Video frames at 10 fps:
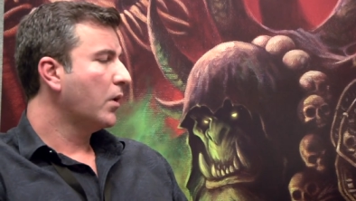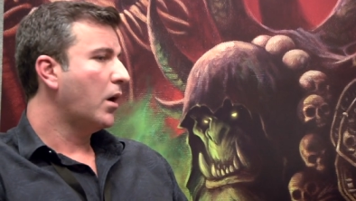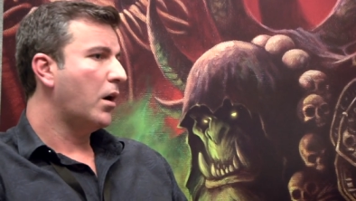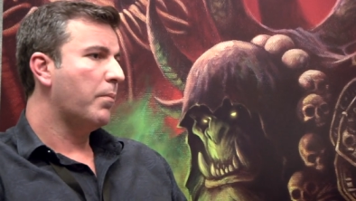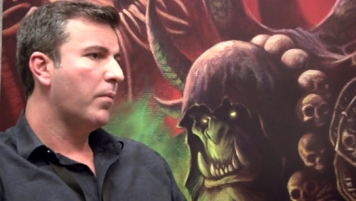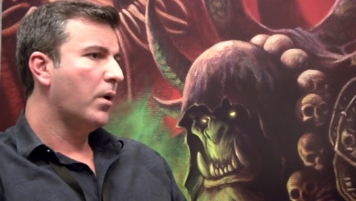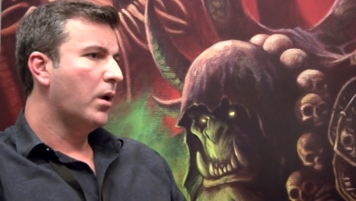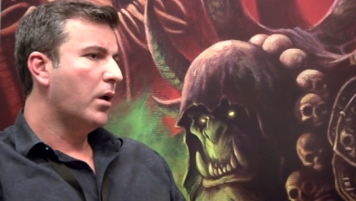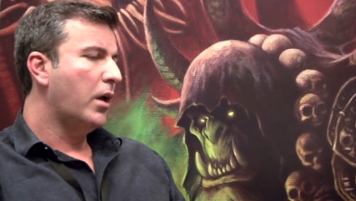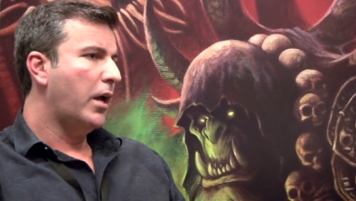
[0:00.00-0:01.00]
Um,
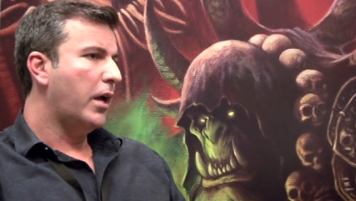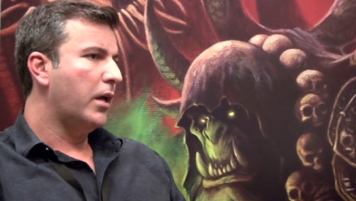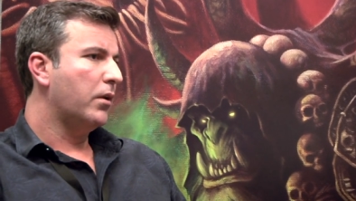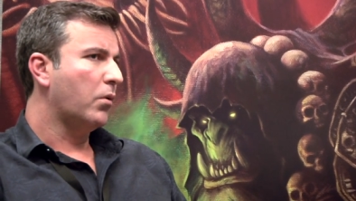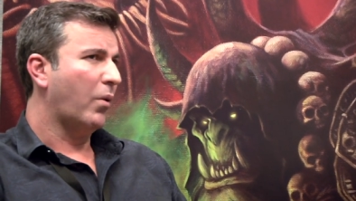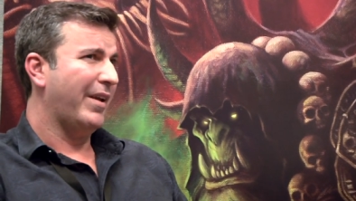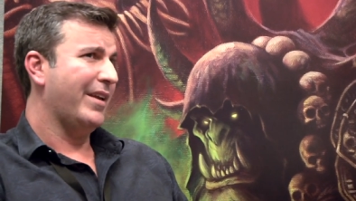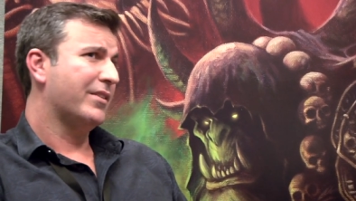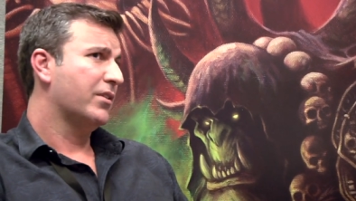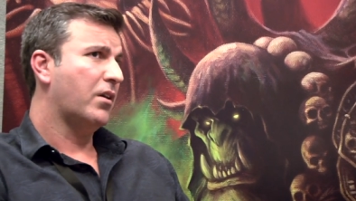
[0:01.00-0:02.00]
and or
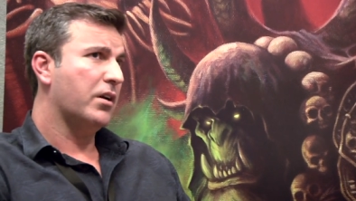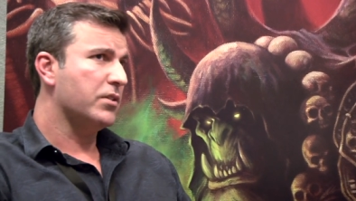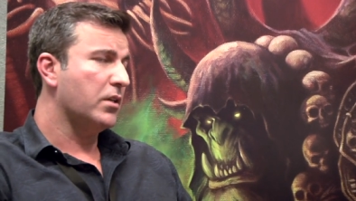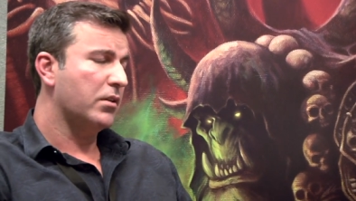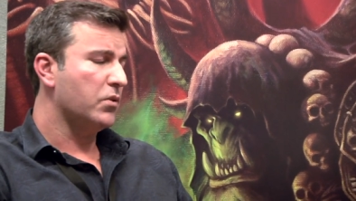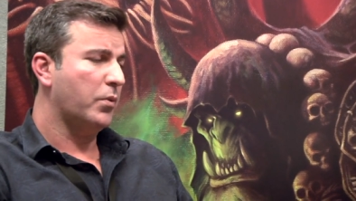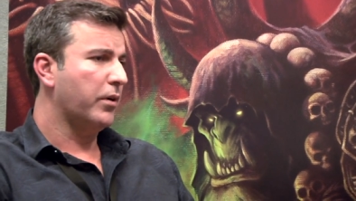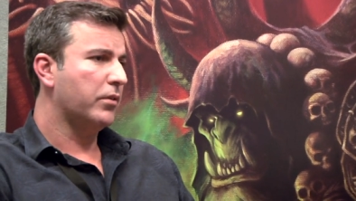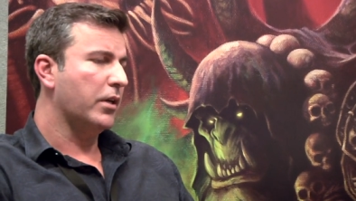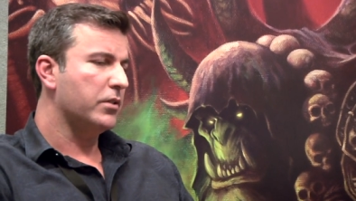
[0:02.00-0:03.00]
it honestly. There's
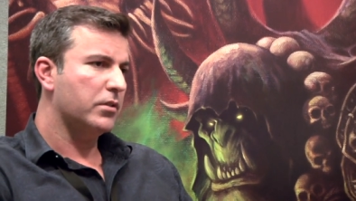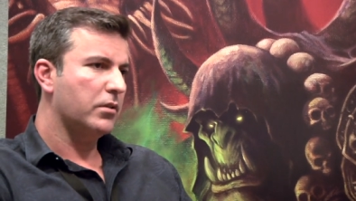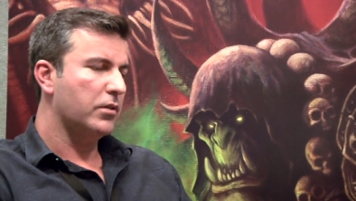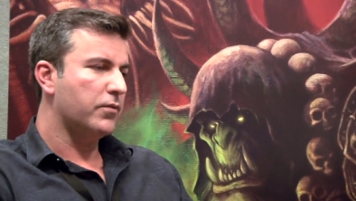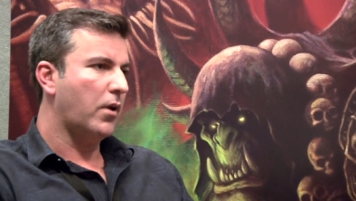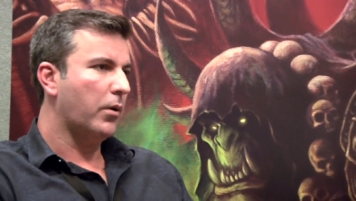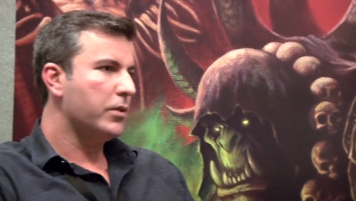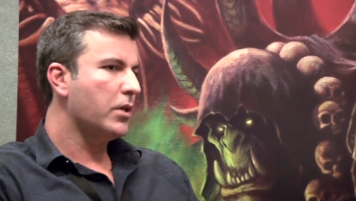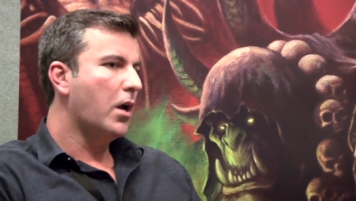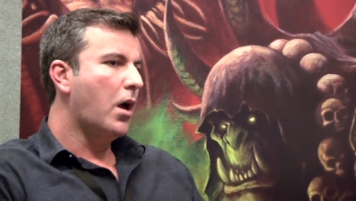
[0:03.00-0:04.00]
weird things as
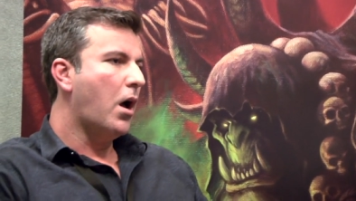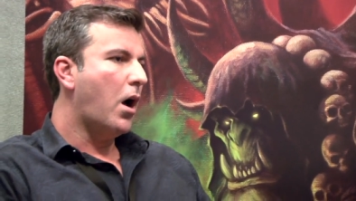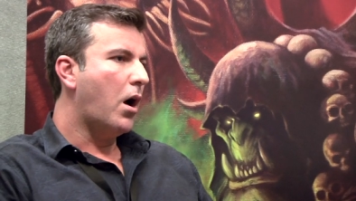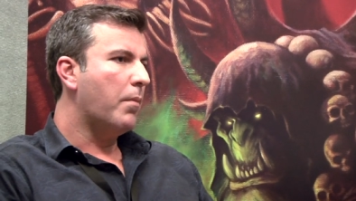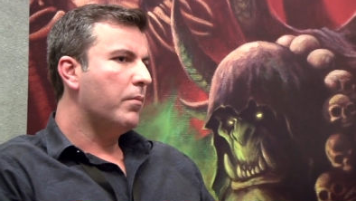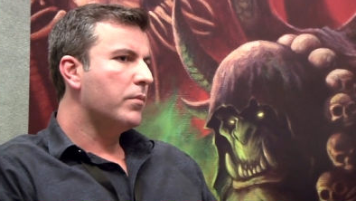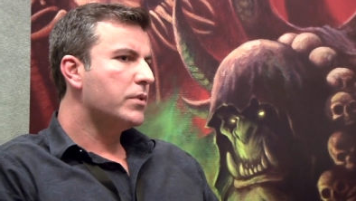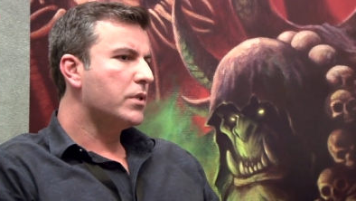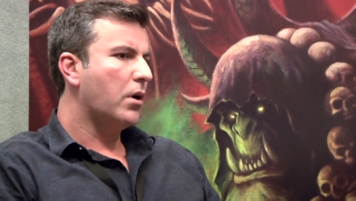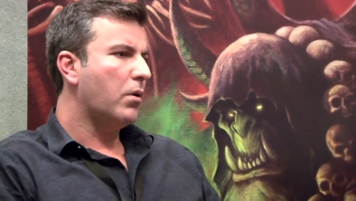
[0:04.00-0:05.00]
followers. Um,
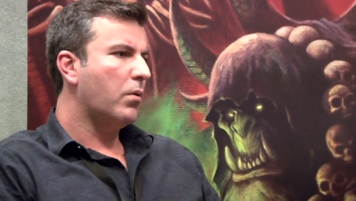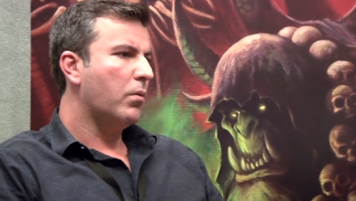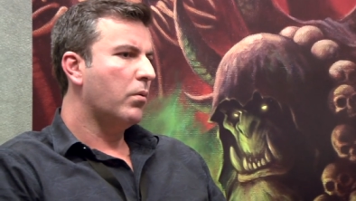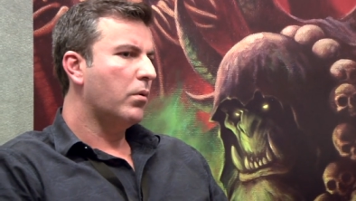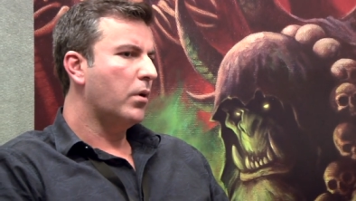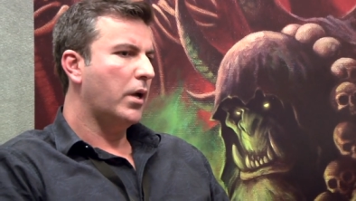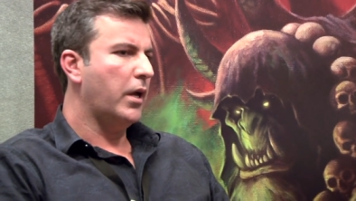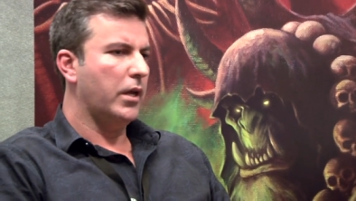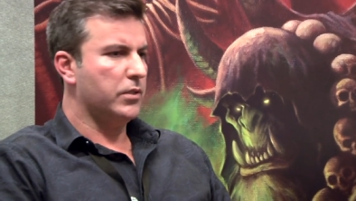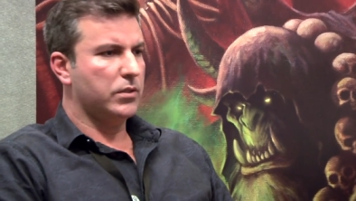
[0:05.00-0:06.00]
so
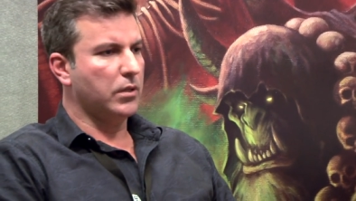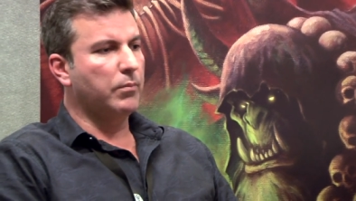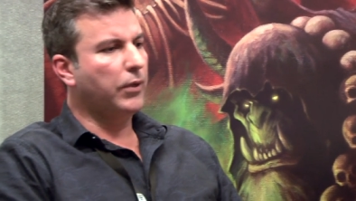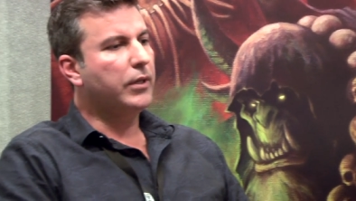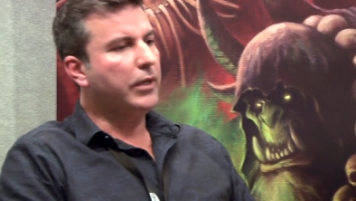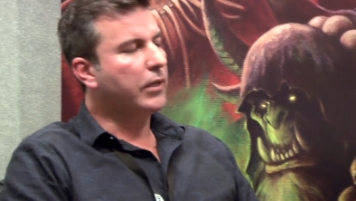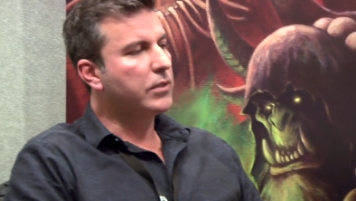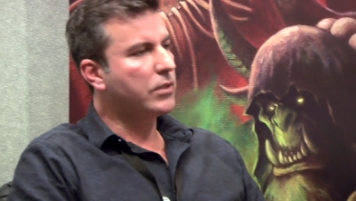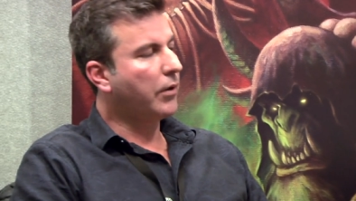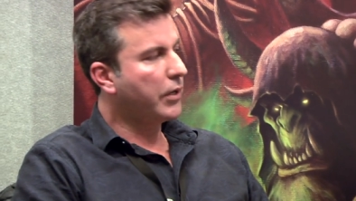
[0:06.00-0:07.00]
it's completely in
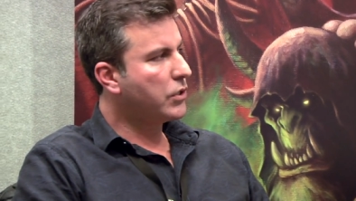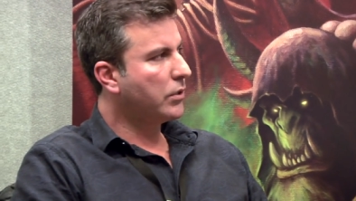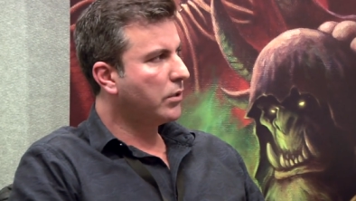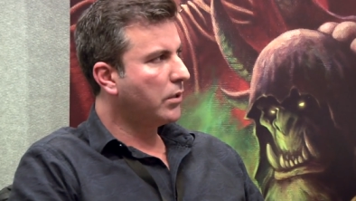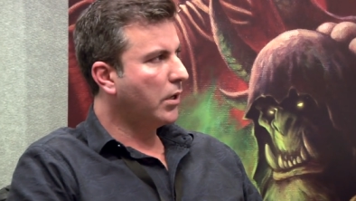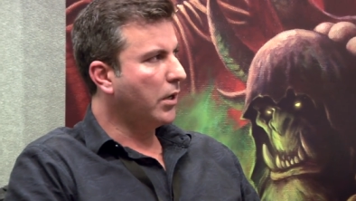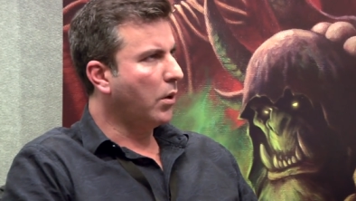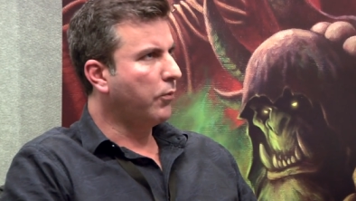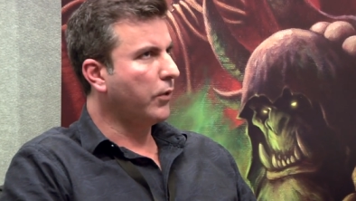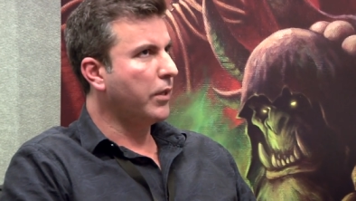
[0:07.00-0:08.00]
consideration, and
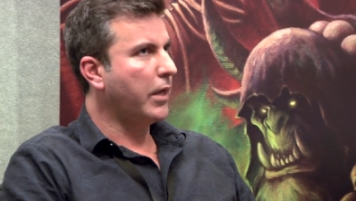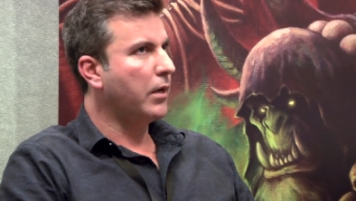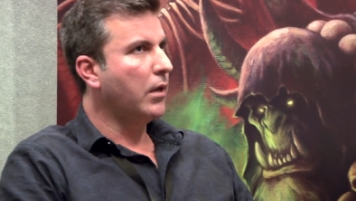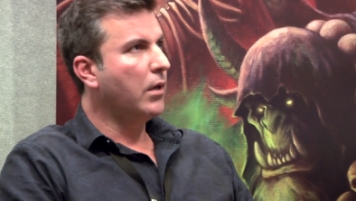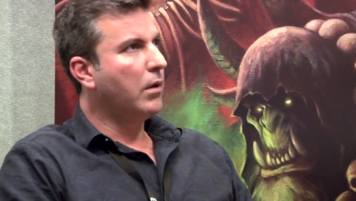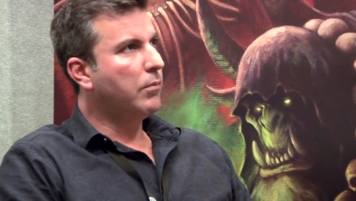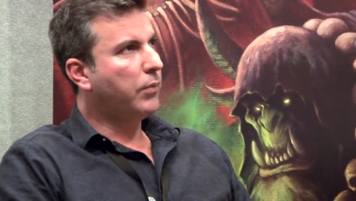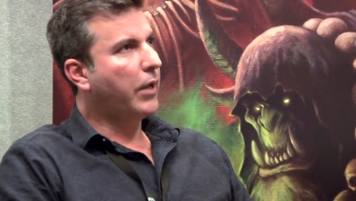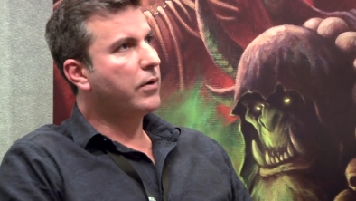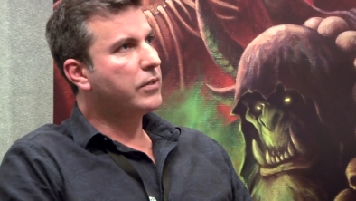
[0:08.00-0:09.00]
hopefully that
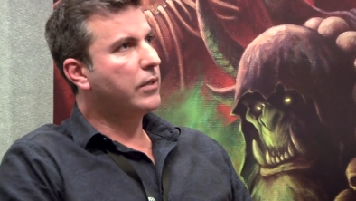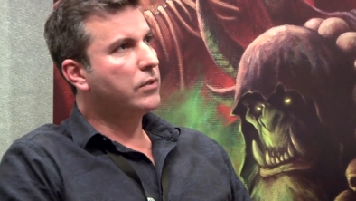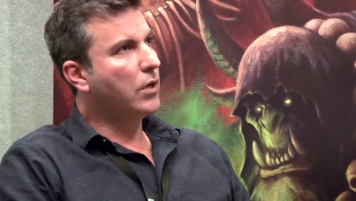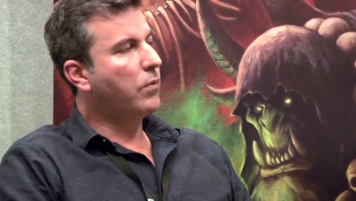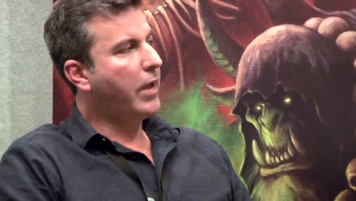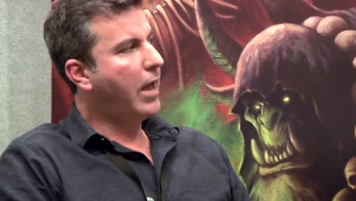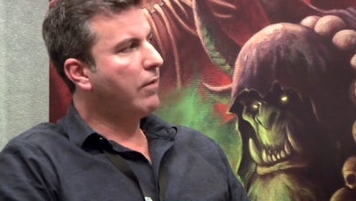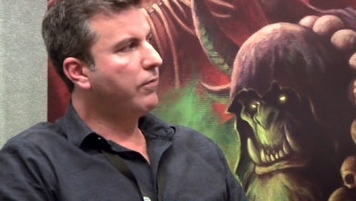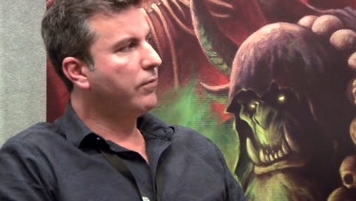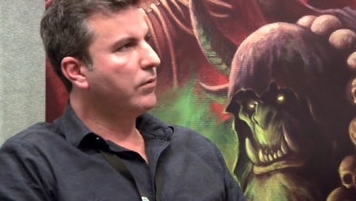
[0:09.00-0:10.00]
players that don't
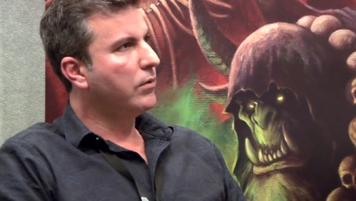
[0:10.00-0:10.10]
have